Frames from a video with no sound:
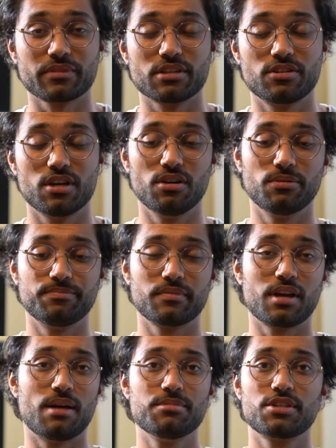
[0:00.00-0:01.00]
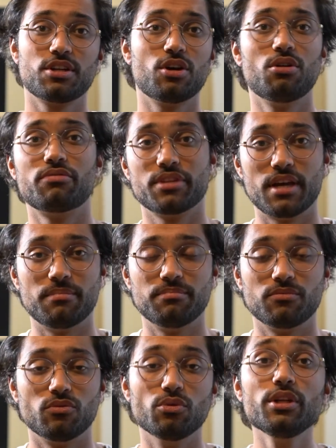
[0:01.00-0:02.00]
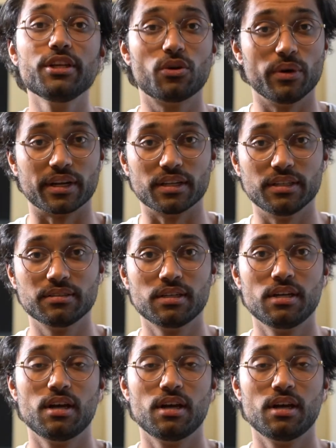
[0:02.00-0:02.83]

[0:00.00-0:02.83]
So I'm just going to go over them really quickly,